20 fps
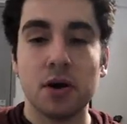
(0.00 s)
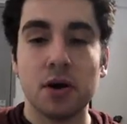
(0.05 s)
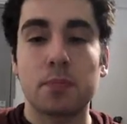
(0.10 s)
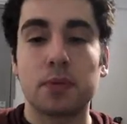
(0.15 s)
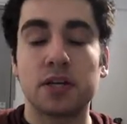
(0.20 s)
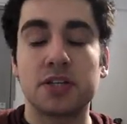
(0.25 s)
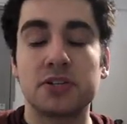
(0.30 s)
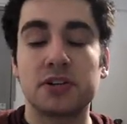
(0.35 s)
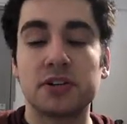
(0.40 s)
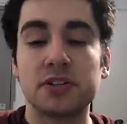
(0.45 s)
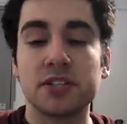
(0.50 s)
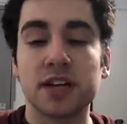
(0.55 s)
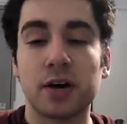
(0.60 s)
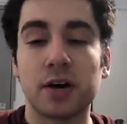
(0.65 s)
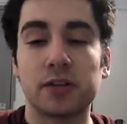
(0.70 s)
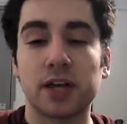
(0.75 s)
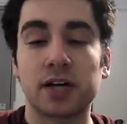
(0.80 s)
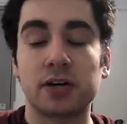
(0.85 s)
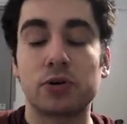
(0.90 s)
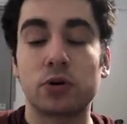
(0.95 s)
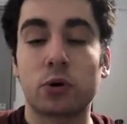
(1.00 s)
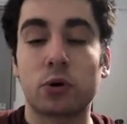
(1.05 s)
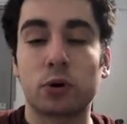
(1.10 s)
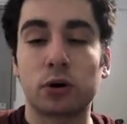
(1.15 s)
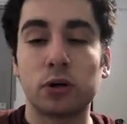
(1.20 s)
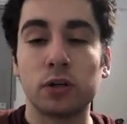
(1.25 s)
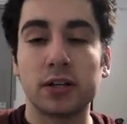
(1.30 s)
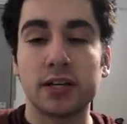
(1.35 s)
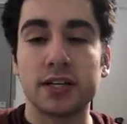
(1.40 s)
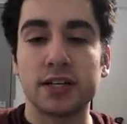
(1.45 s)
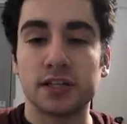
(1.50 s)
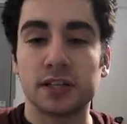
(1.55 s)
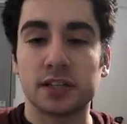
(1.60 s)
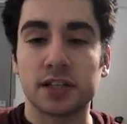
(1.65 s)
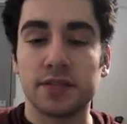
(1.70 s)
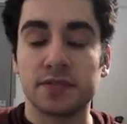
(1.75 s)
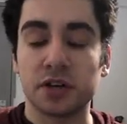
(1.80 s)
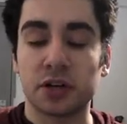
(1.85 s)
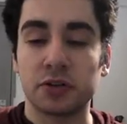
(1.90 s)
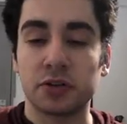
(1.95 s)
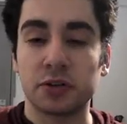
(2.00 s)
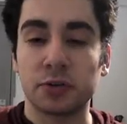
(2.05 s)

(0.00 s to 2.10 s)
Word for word: but it turns out that coral is, lives under